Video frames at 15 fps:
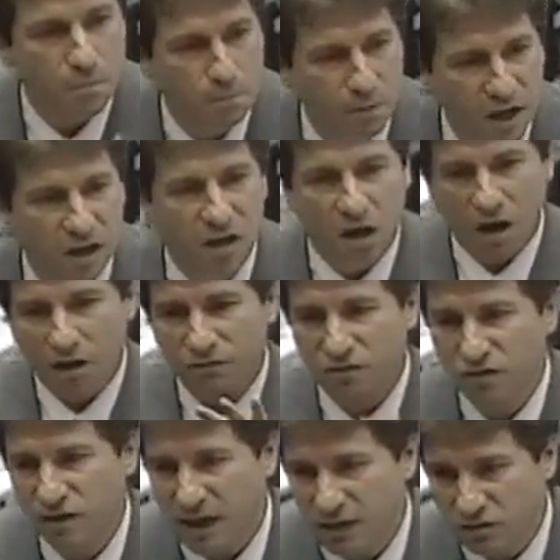bit of
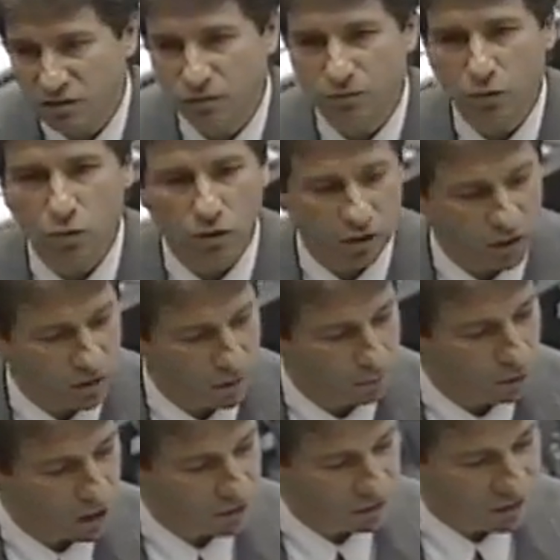sense. If you look at the
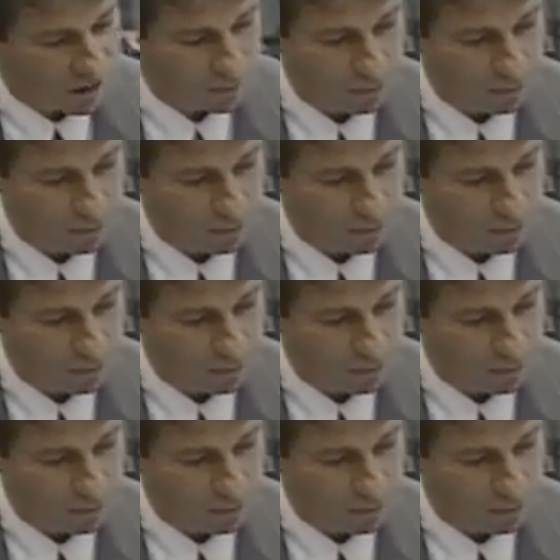bloodstain